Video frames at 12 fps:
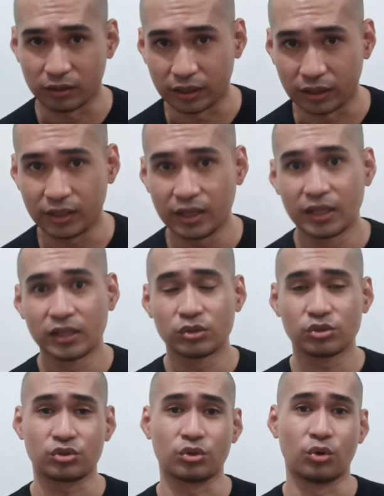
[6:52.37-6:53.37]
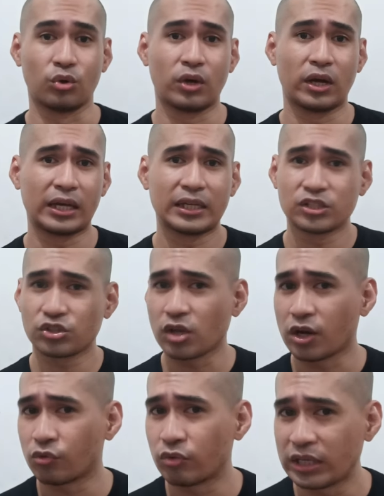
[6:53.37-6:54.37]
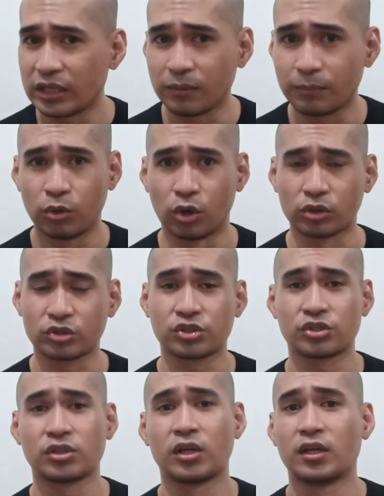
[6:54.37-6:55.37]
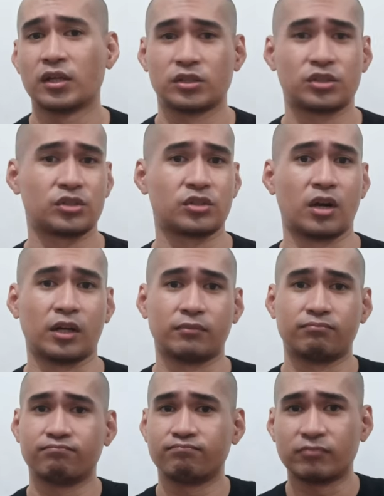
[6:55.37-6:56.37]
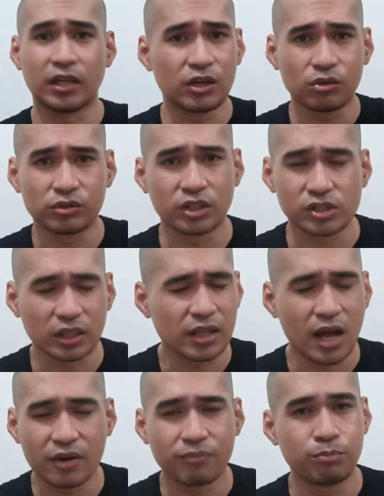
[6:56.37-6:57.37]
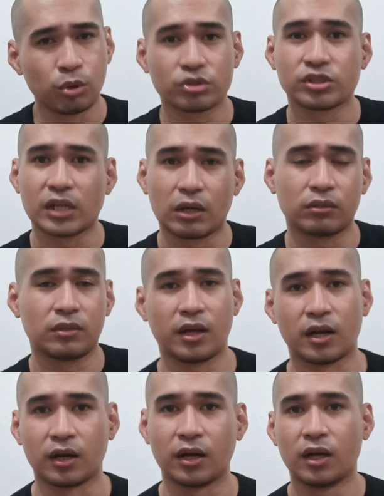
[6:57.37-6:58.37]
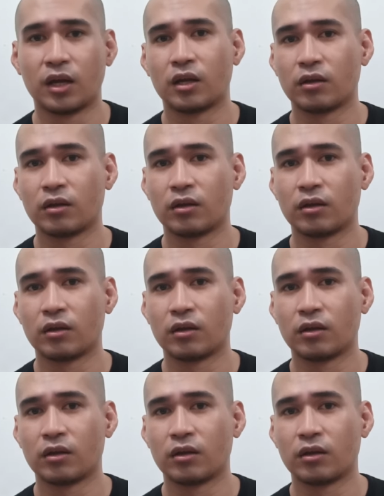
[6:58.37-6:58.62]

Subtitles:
Okay, so start reading books. Start, you know, there's a lot of books out there.